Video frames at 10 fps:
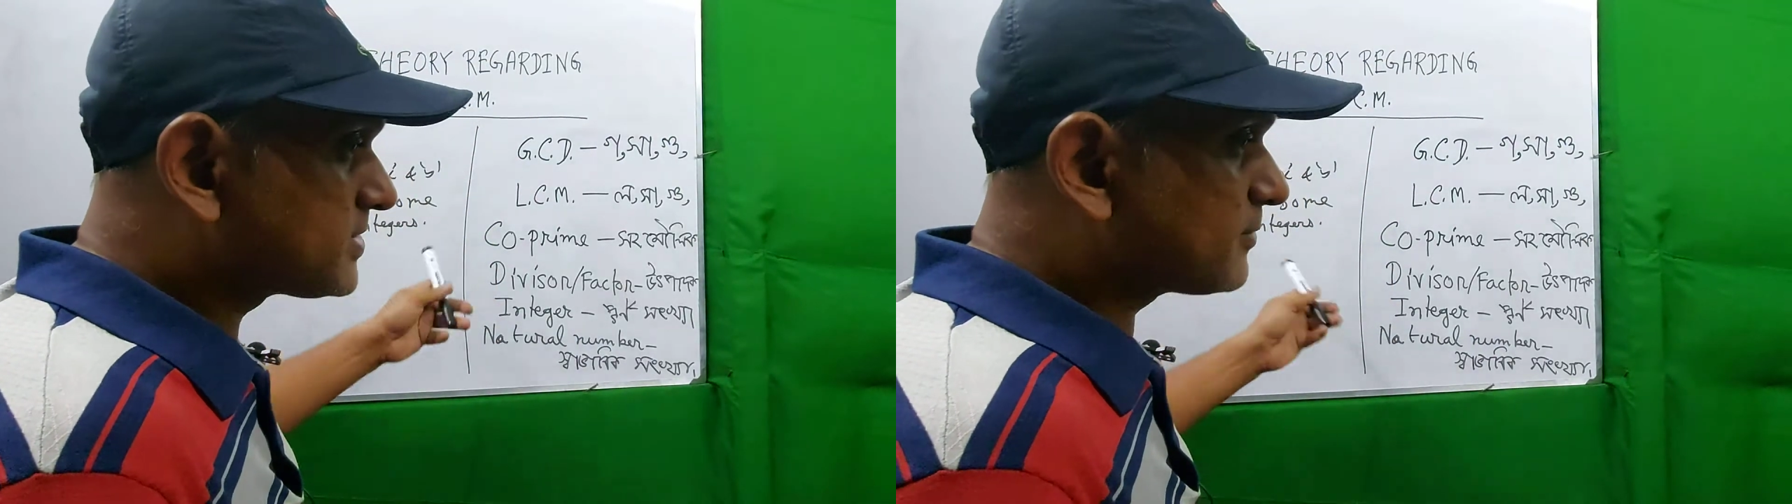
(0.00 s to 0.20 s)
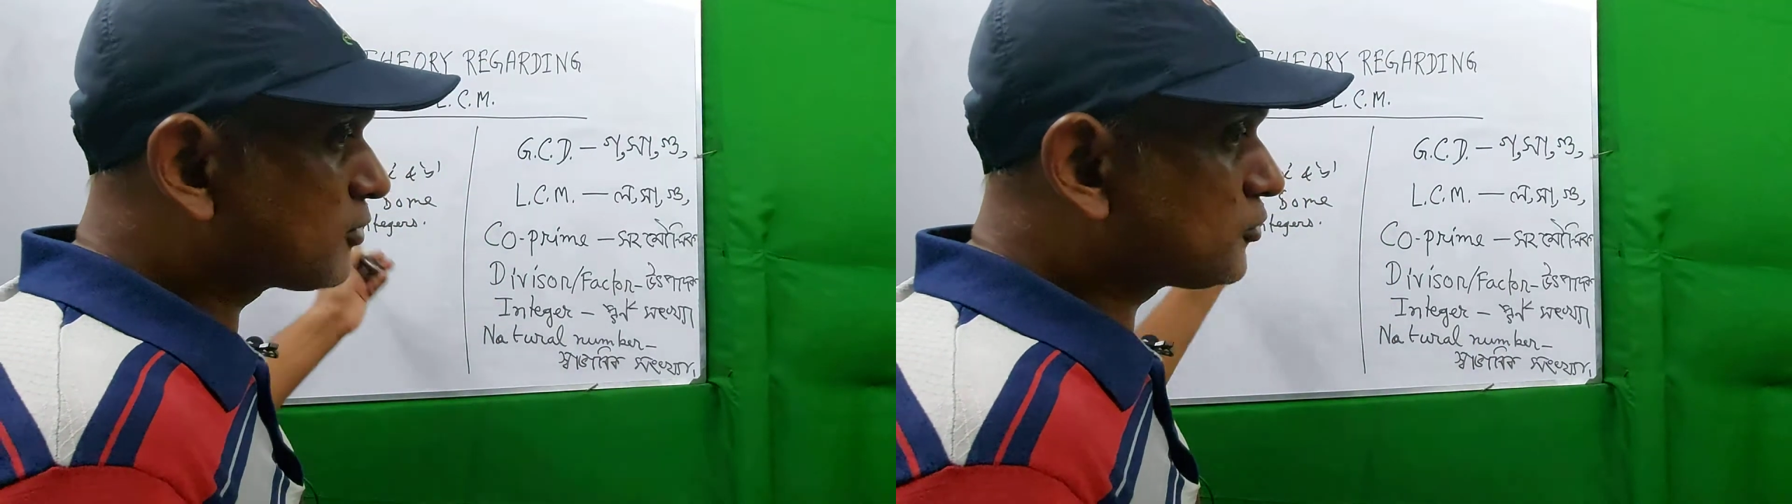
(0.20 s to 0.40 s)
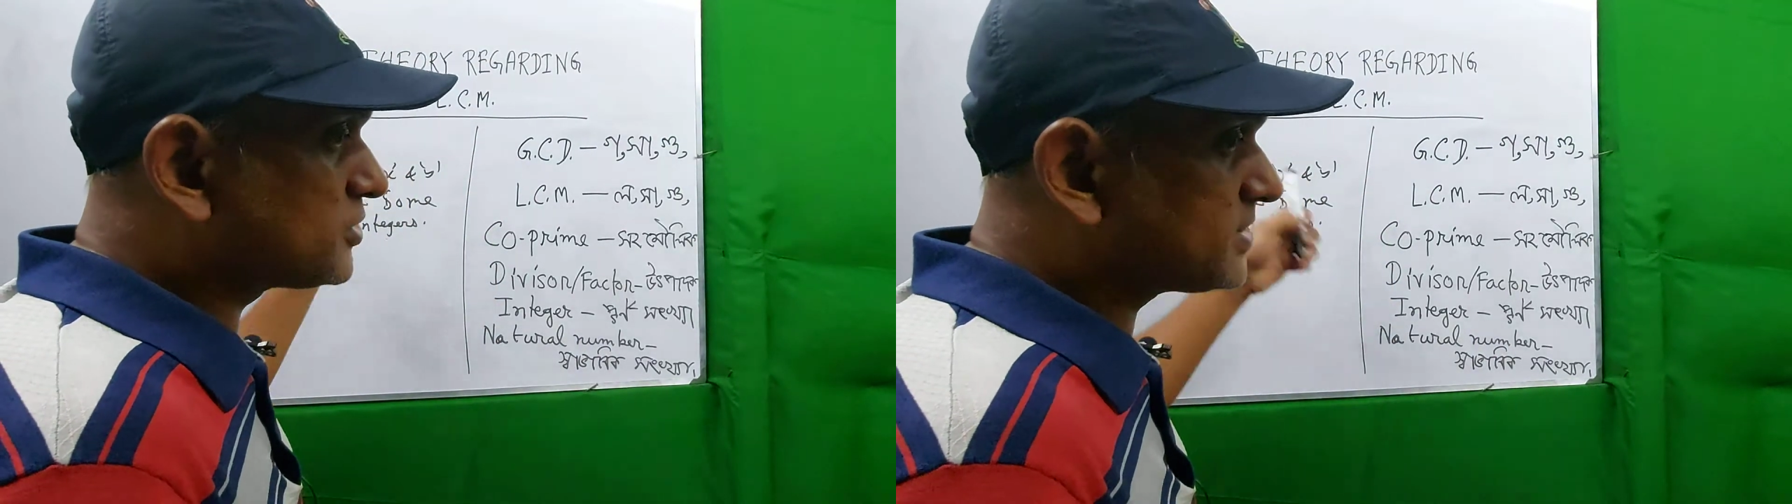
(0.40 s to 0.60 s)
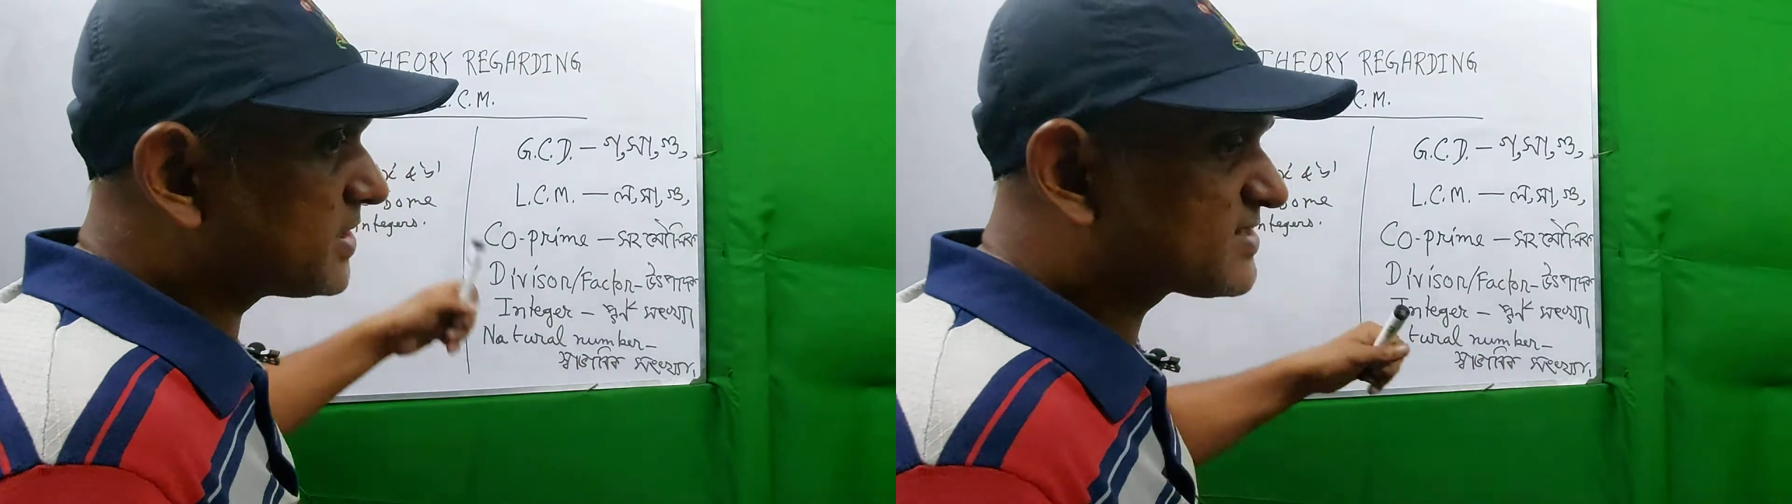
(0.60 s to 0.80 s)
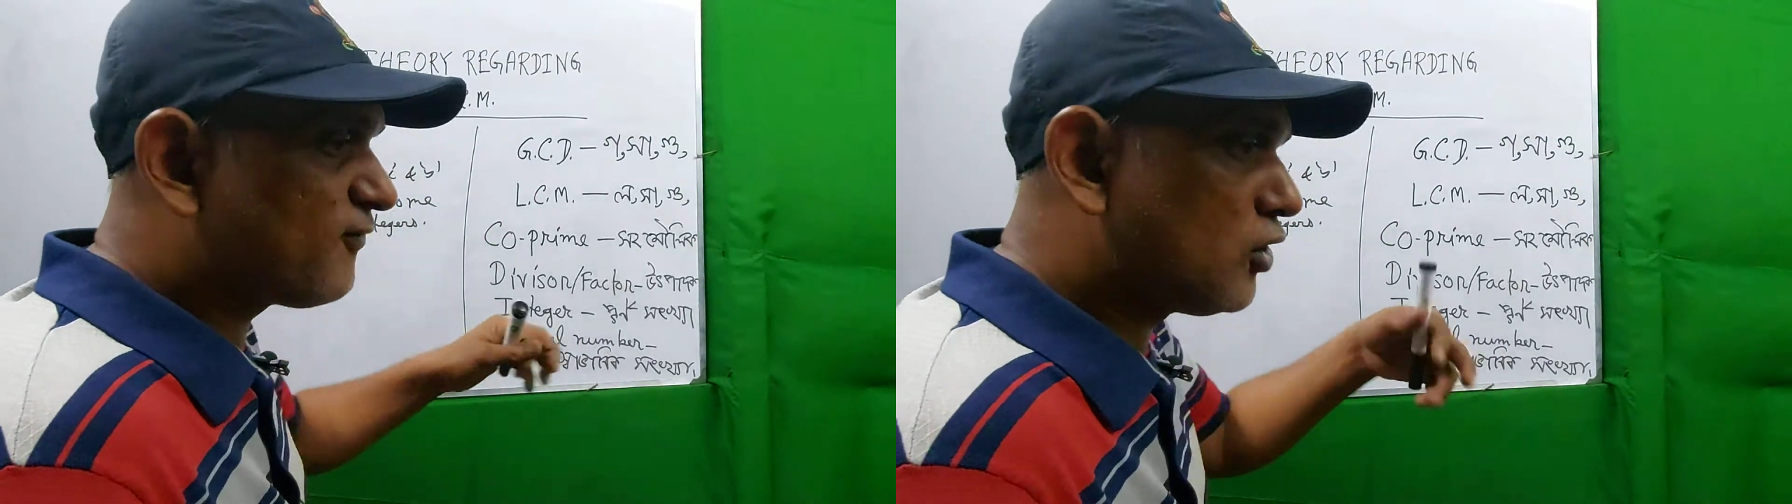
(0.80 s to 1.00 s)
the proposition
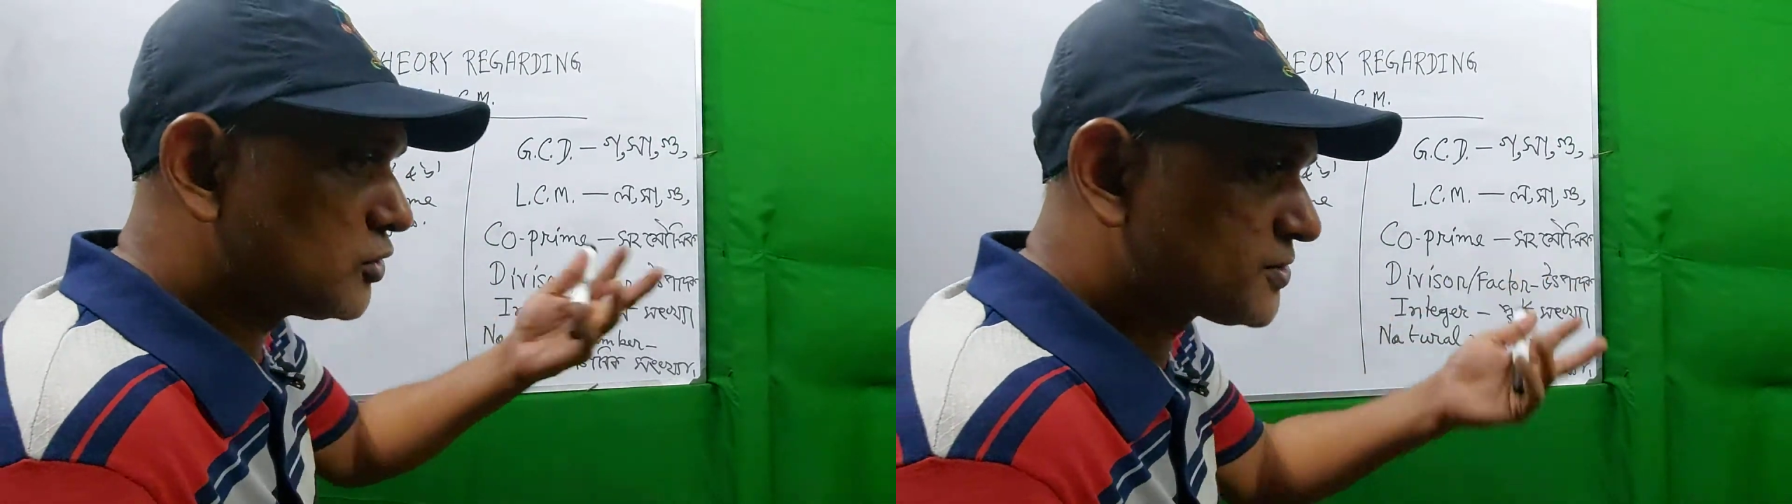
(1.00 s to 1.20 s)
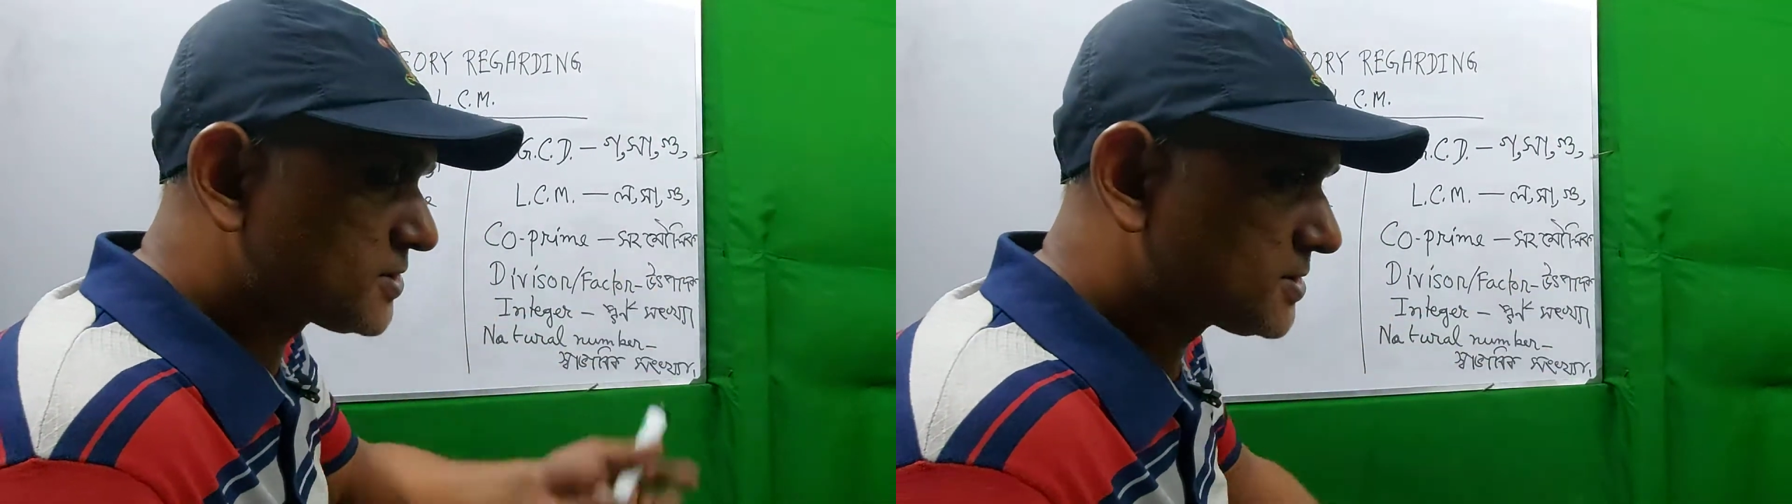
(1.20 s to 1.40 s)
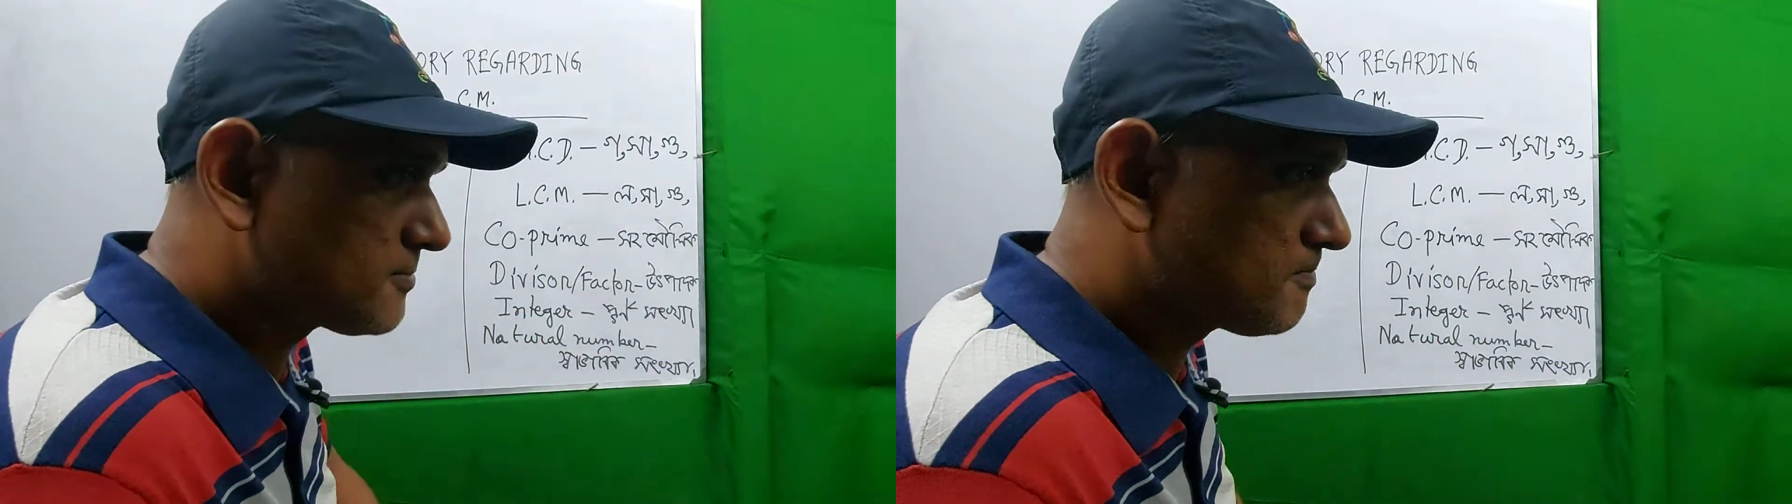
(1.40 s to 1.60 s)
as false,